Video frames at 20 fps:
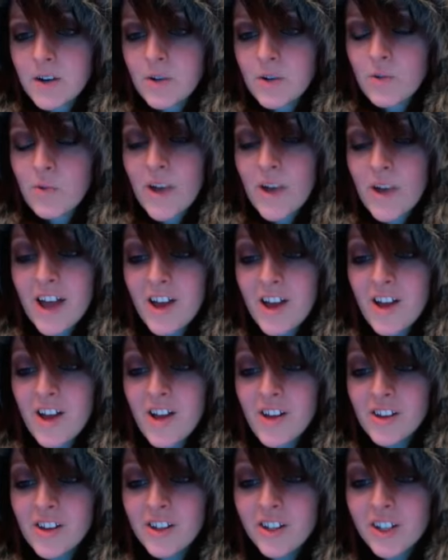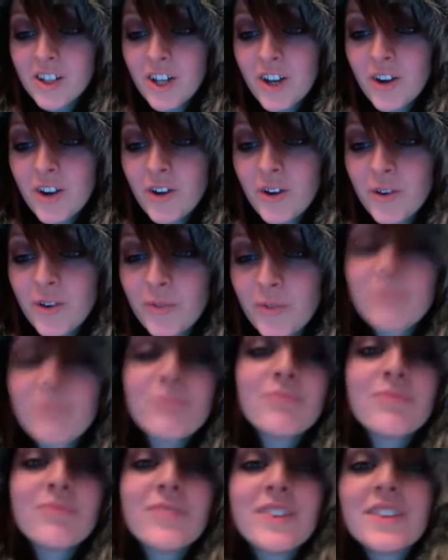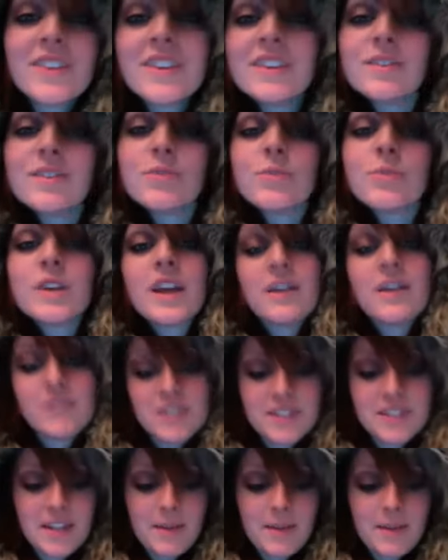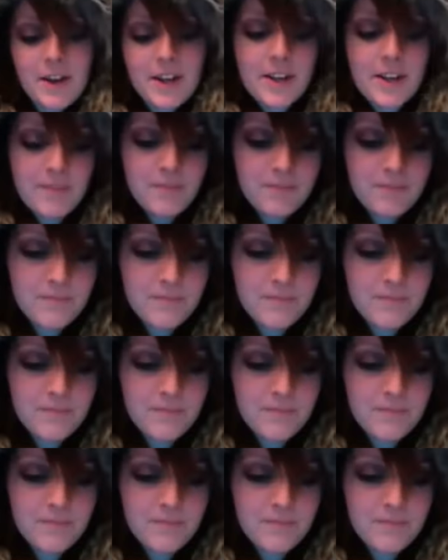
Well, you know, this is what I have to say about it.